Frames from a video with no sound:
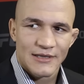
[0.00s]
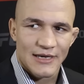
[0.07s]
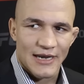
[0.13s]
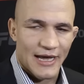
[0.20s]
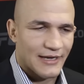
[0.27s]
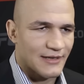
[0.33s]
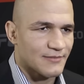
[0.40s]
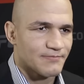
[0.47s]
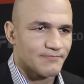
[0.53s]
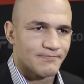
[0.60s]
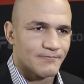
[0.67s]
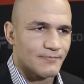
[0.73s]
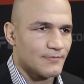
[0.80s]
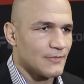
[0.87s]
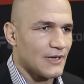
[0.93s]
like
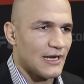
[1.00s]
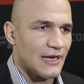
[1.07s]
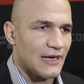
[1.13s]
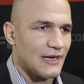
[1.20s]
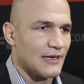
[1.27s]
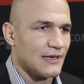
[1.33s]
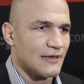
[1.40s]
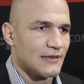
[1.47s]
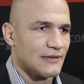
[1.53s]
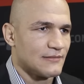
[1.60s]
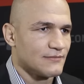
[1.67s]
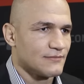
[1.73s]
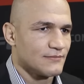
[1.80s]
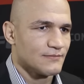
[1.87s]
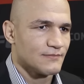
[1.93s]

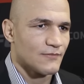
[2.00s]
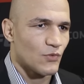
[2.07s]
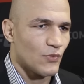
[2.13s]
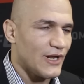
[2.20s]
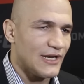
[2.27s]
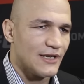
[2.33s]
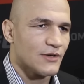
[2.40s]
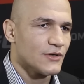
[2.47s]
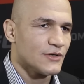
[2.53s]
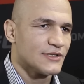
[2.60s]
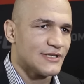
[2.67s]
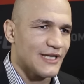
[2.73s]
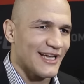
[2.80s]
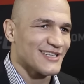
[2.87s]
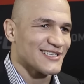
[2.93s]
uh, really
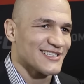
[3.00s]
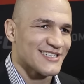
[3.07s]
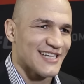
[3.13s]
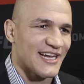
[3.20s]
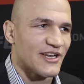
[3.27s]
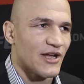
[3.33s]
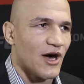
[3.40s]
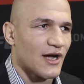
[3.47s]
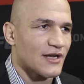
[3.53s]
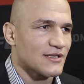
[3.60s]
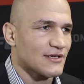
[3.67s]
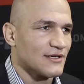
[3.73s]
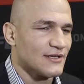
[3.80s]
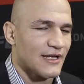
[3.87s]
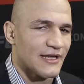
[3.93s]
good things inside the
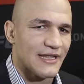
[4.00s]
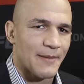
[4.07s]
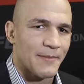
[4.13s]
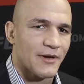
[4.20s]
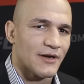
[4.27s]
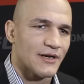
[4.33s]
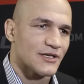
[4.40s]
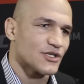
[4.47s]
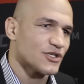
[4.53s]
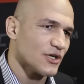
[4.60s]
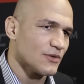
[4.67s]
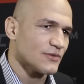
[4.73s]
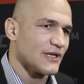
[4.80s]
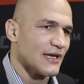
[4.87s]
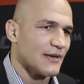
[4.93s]
octagon, and I'm gonna
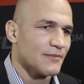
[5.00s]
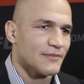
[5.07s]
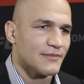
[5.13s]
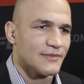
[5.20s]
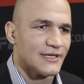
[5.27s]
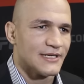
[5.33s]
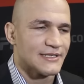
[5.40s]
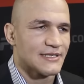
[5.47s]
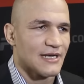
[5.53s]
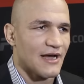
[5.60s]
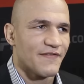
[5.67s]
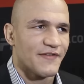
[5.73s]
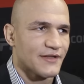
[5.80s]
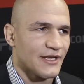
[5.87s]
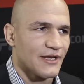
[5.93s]
show them this
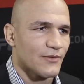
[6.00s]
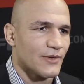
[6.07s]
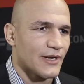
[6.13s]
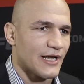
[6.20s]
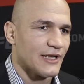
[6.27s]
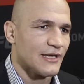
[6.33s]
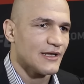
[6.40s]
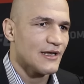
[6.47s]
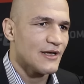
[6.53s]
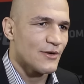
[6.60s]
everything what I